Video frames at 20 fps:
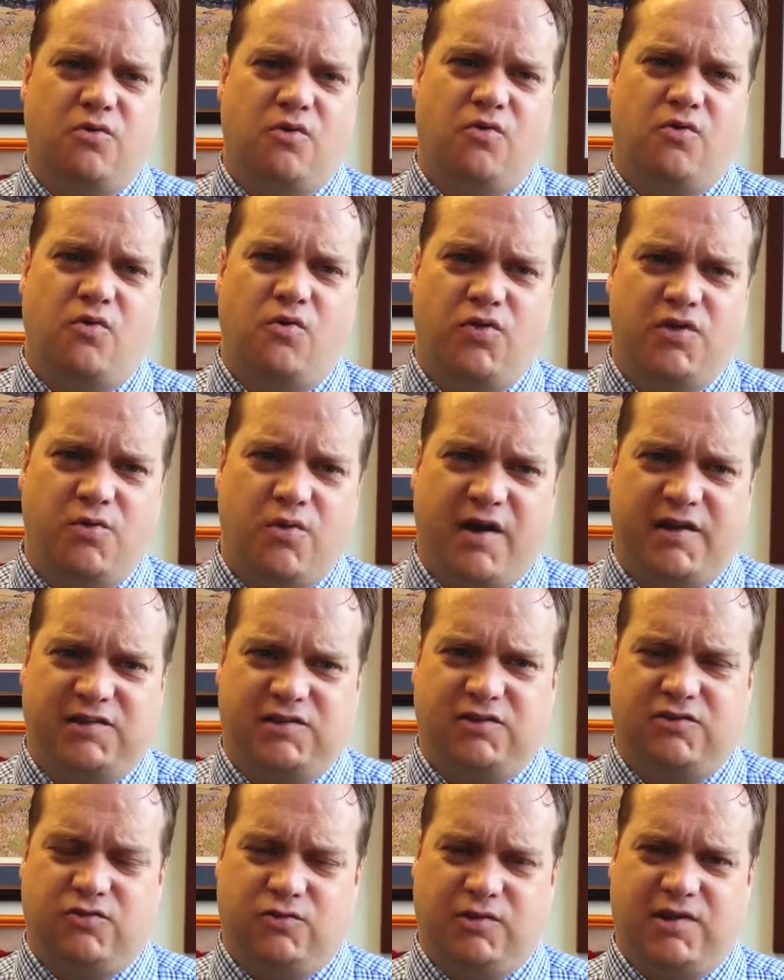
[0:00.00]
only want
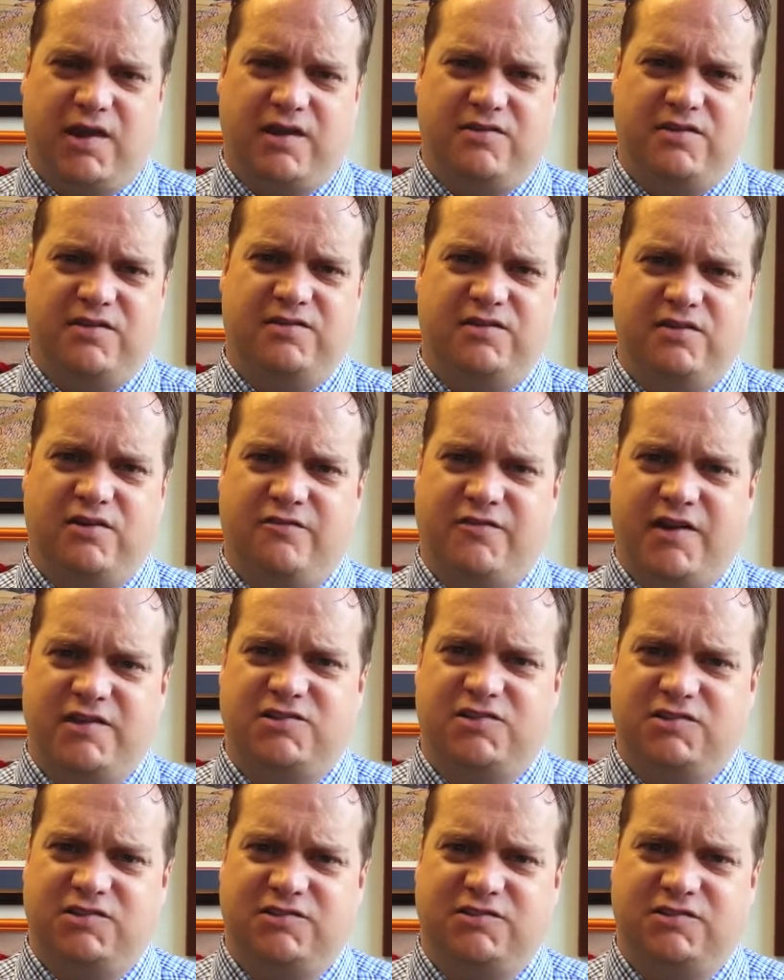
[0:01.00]
to create these
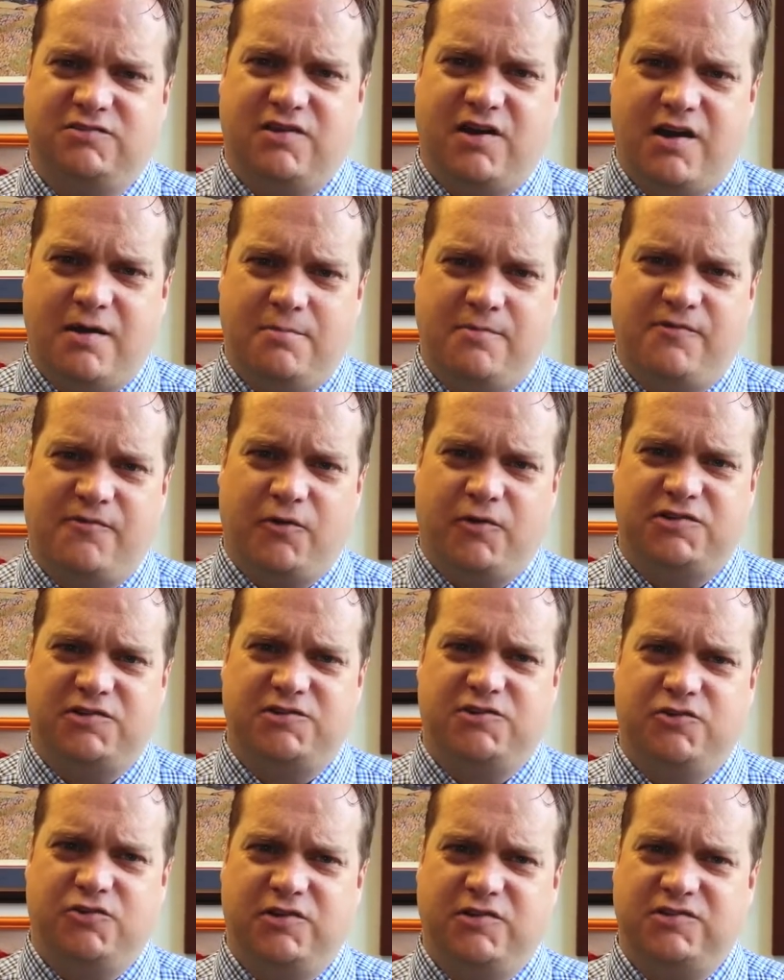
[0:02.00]
interventions for
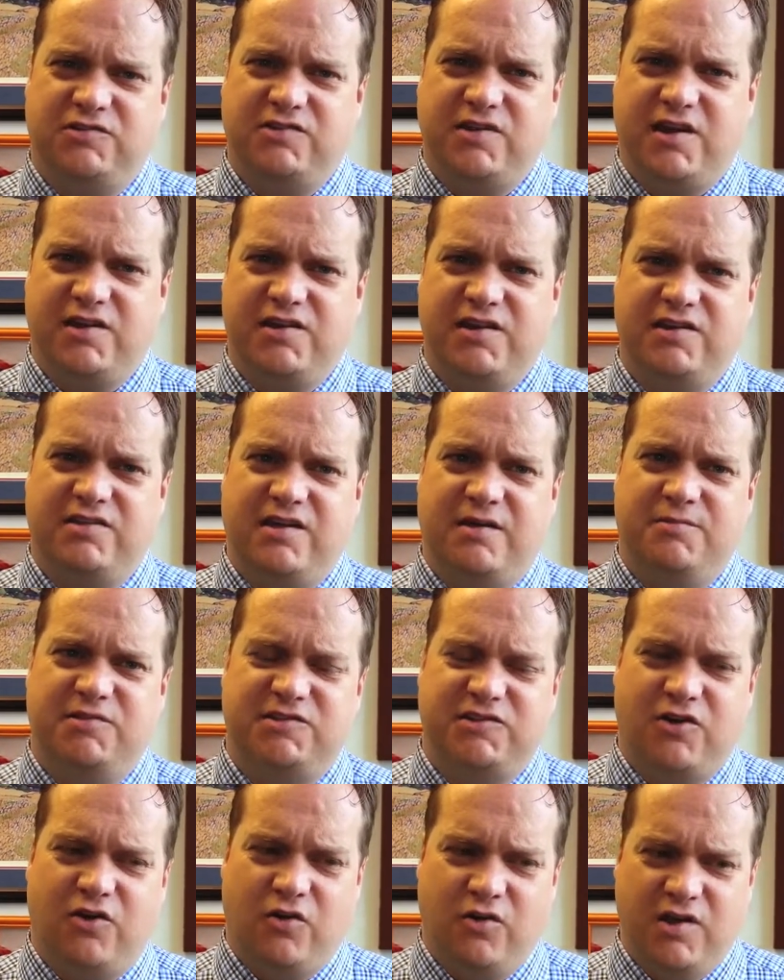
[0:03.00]
students that need them.
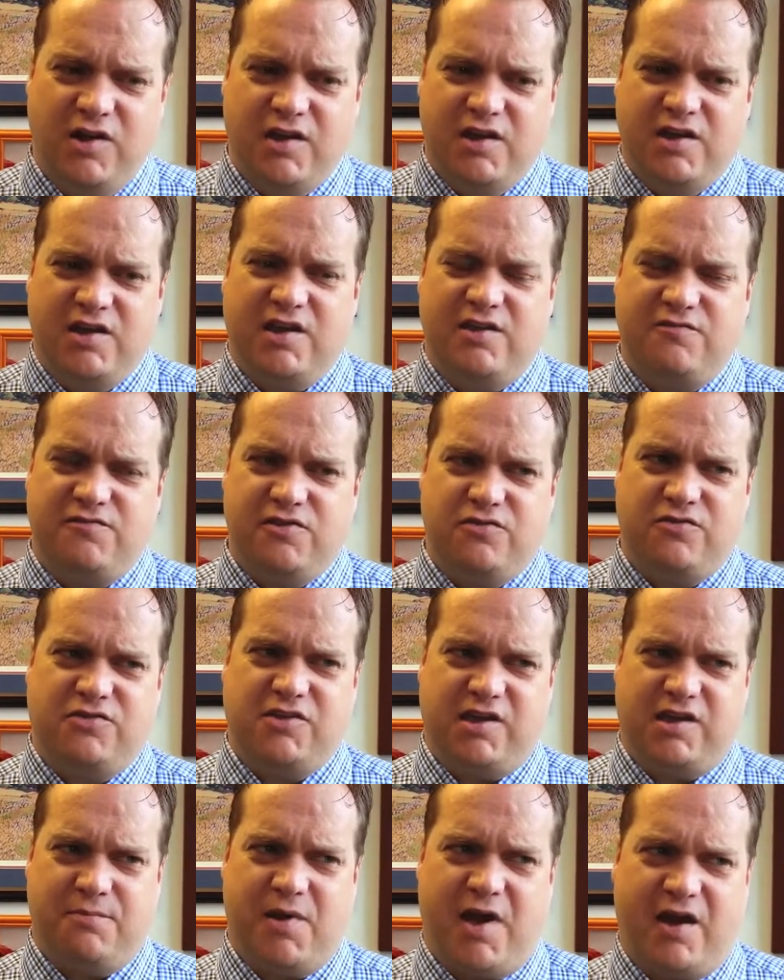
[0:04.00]
So if you
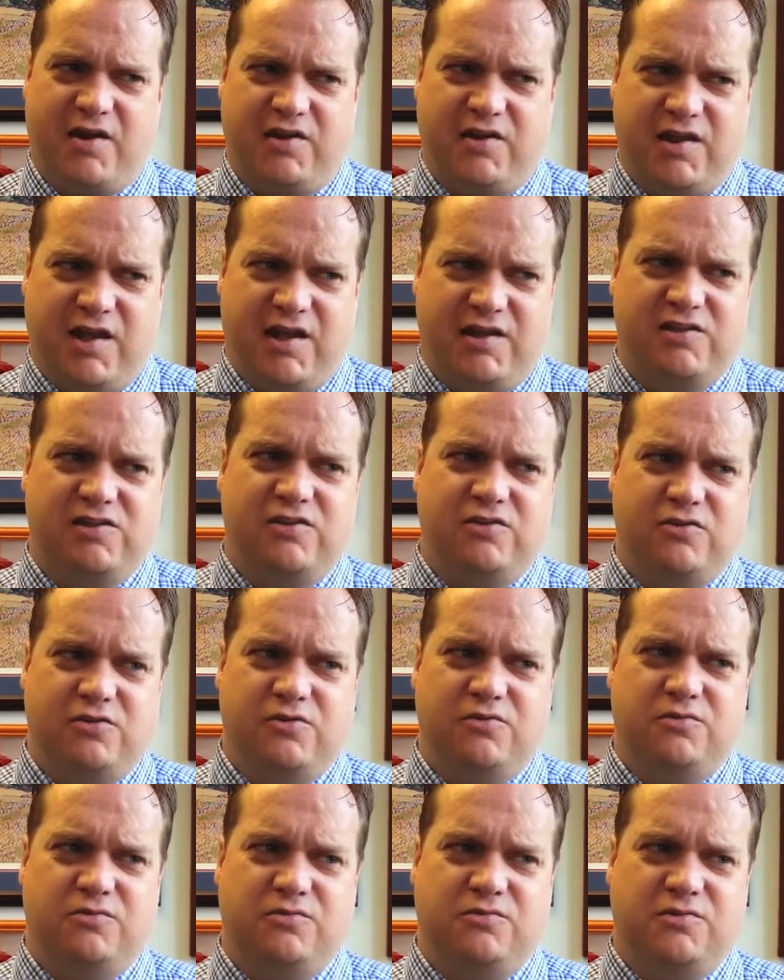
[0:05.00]
think about it and
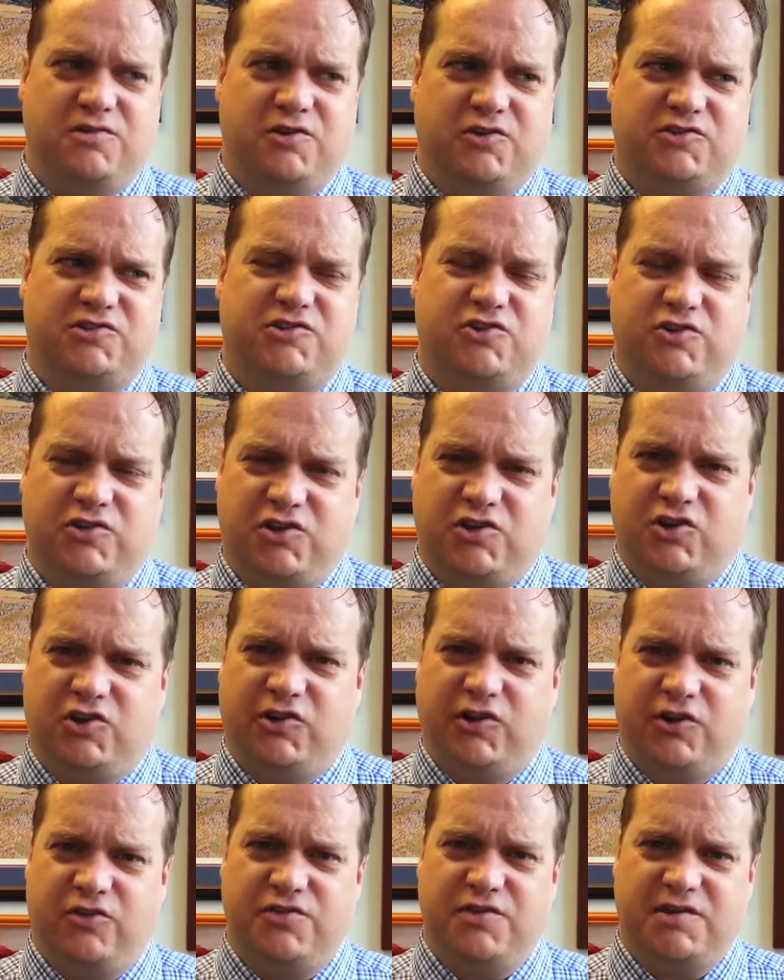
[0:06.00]
your student could
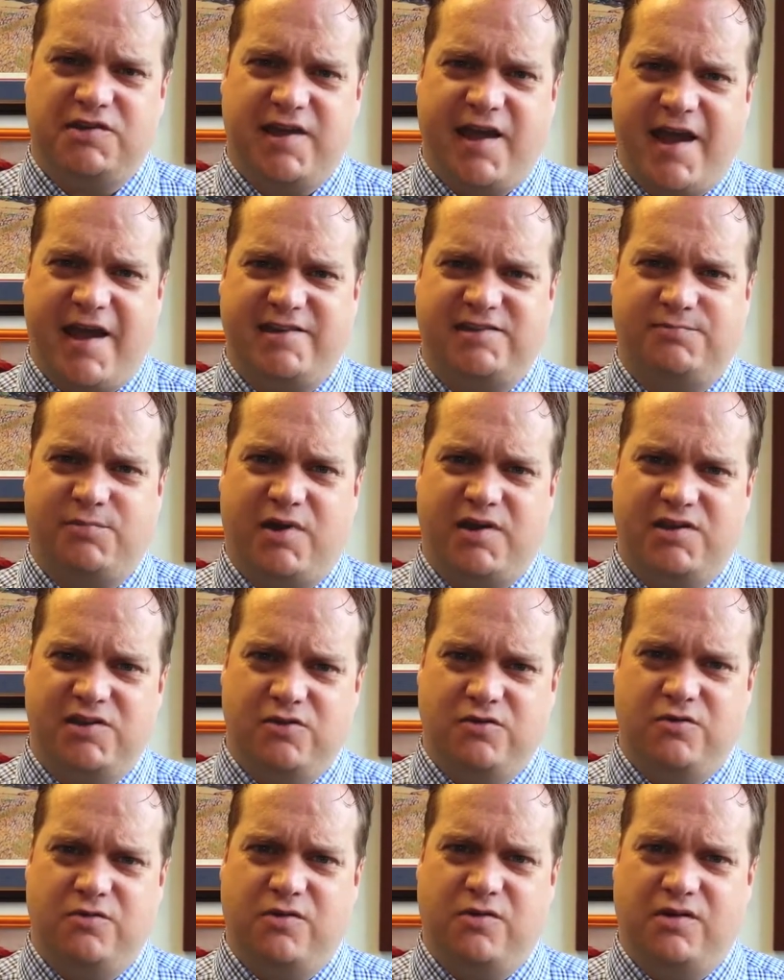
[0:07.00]
learn the task by
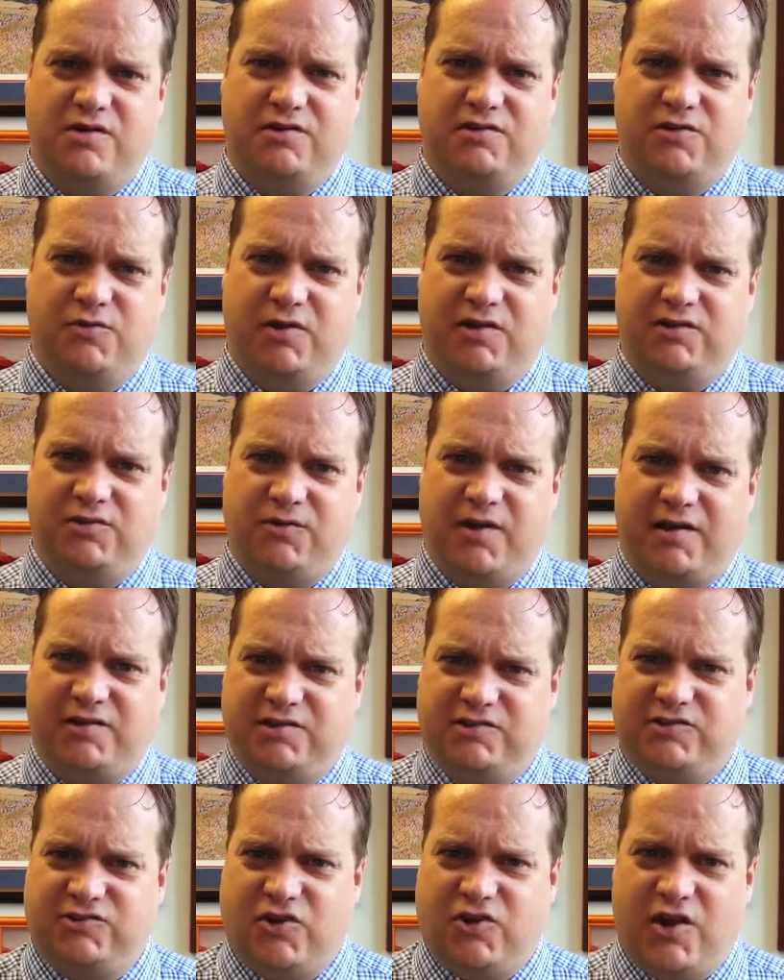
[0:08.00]
you doing direct
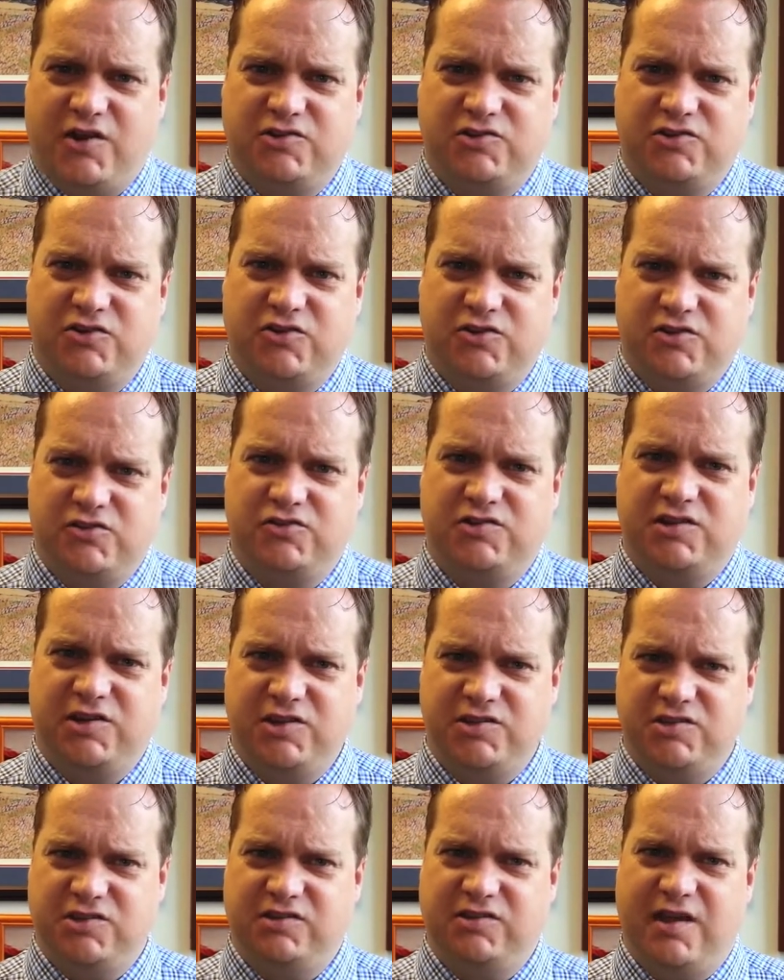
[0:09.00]
instruction or you
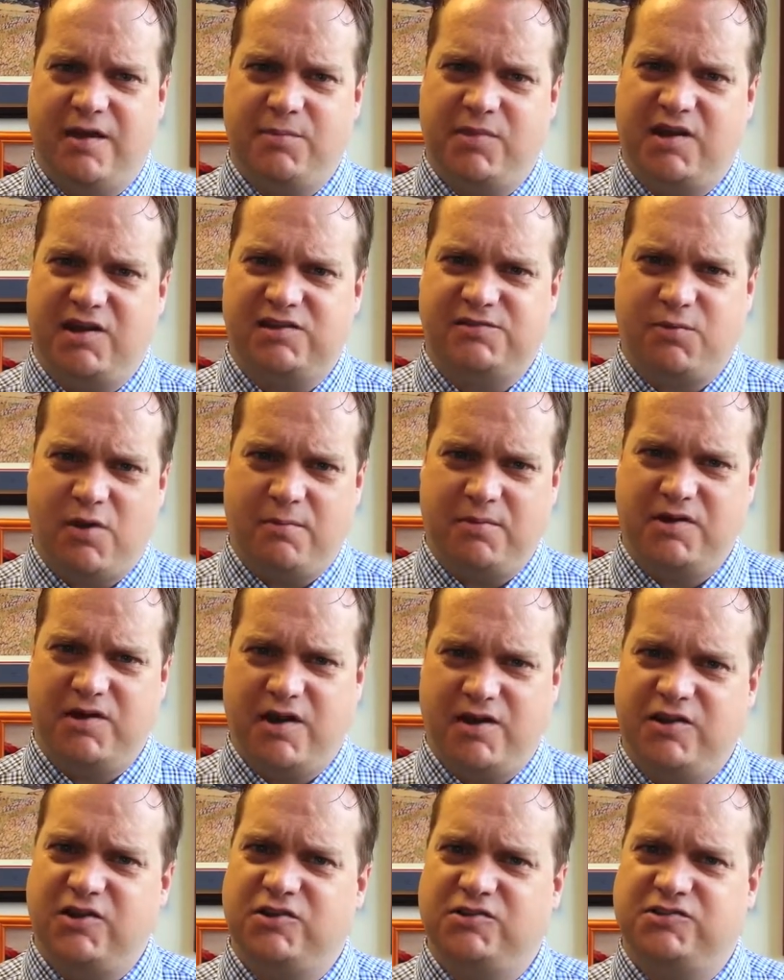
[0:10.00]
teaching them, then it's probably
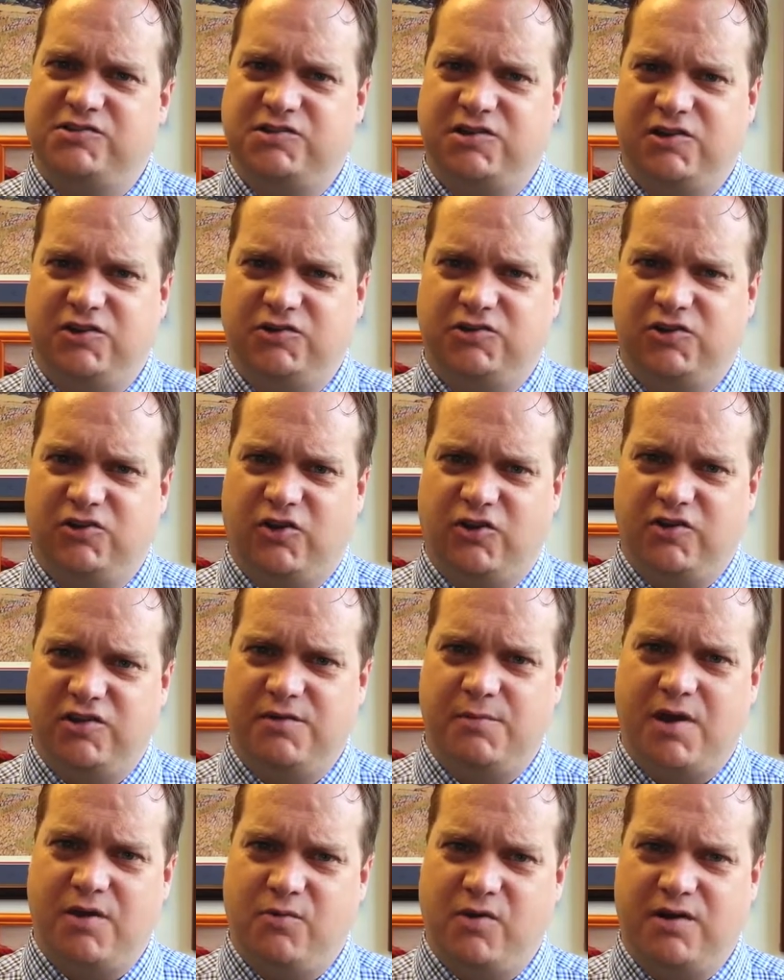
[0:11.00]
not a good skill to learn and
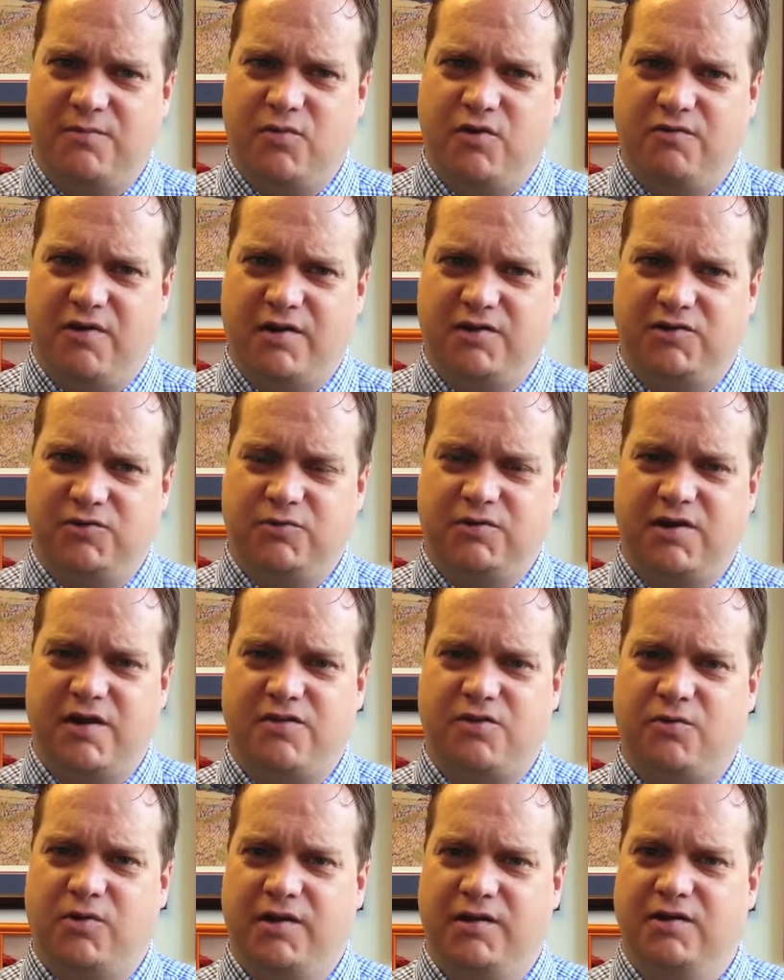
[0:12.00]
you might want to move on to
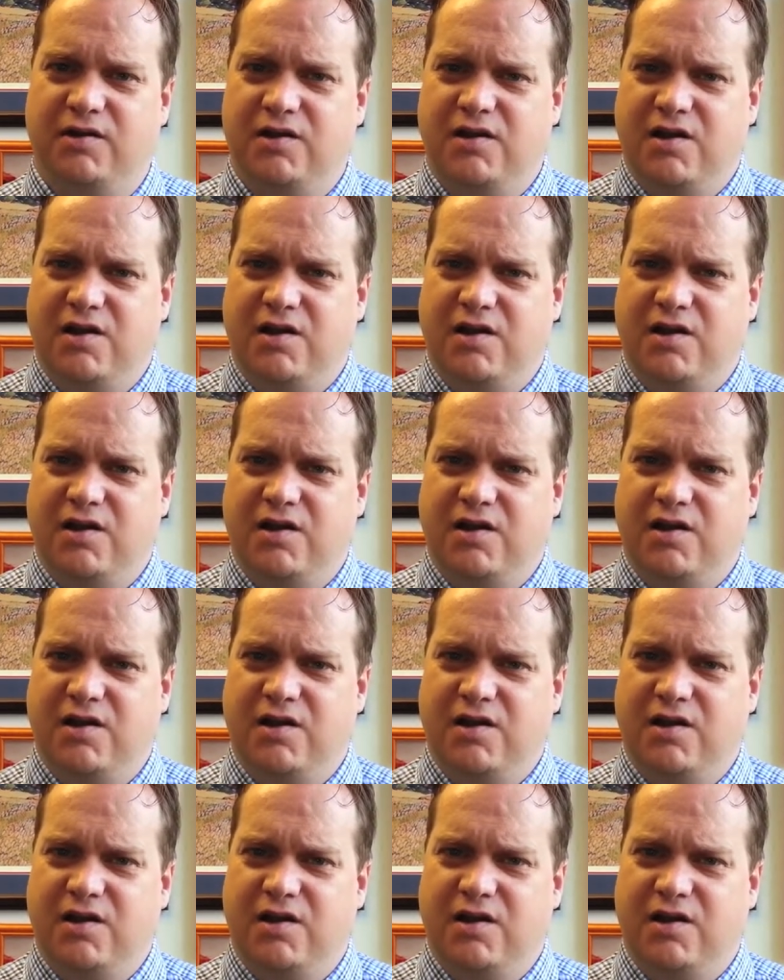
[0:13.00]
another one.